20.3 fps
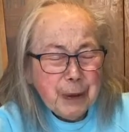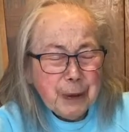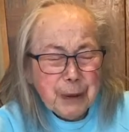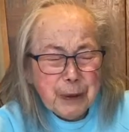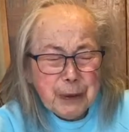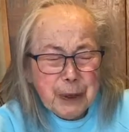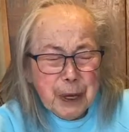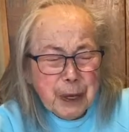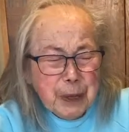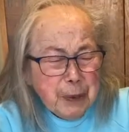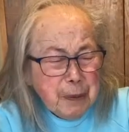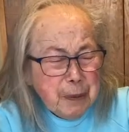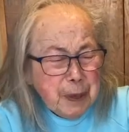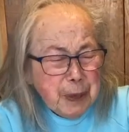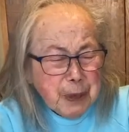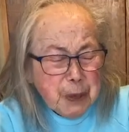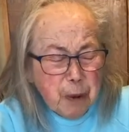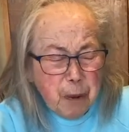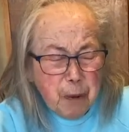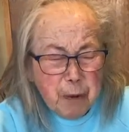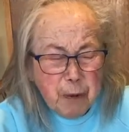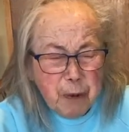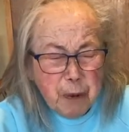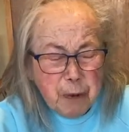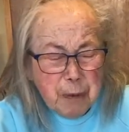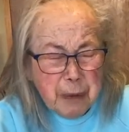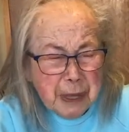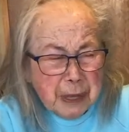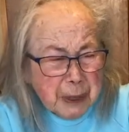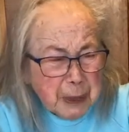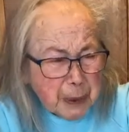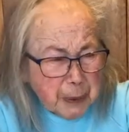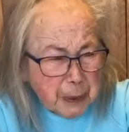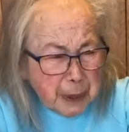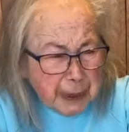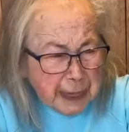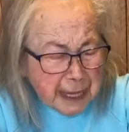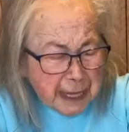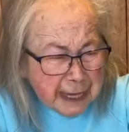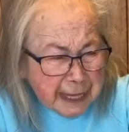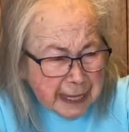you're going to be so
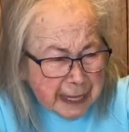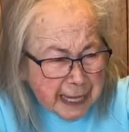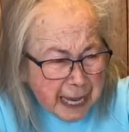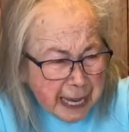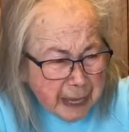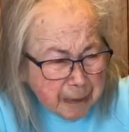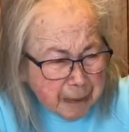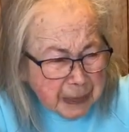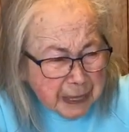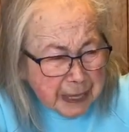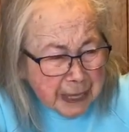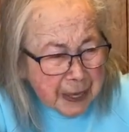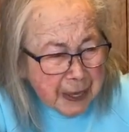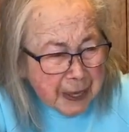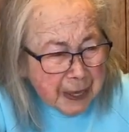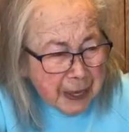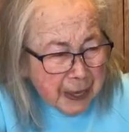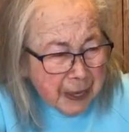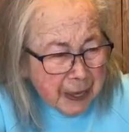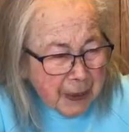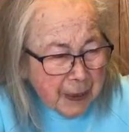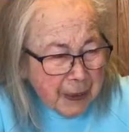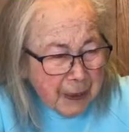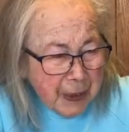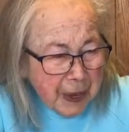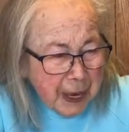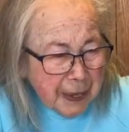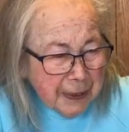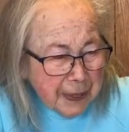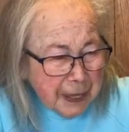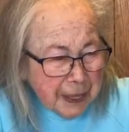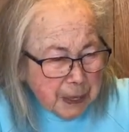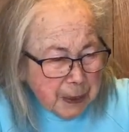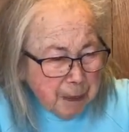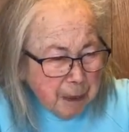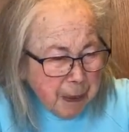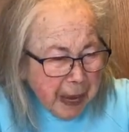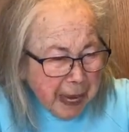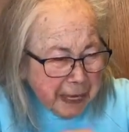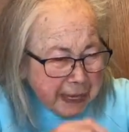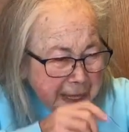familiar with these names. In
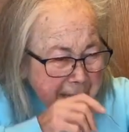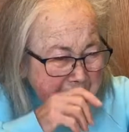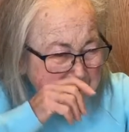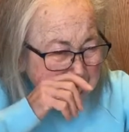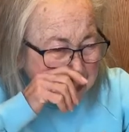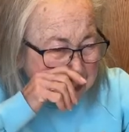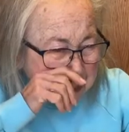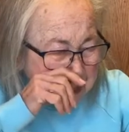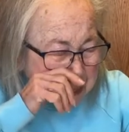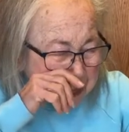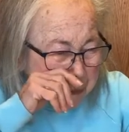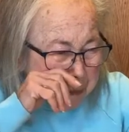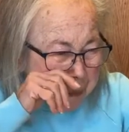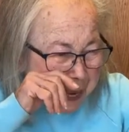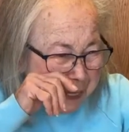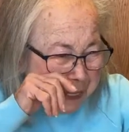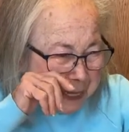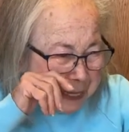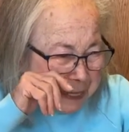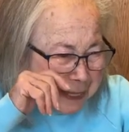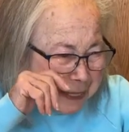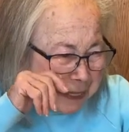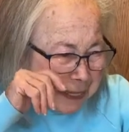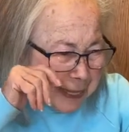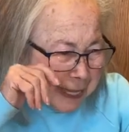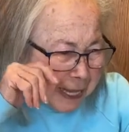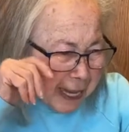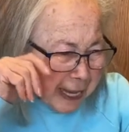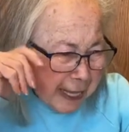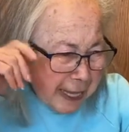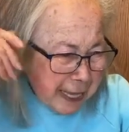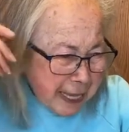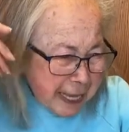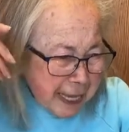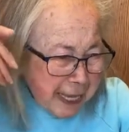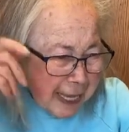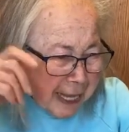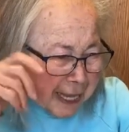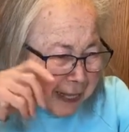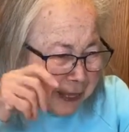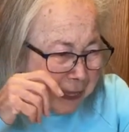this painting, there is
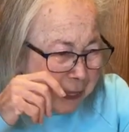Bekenstein,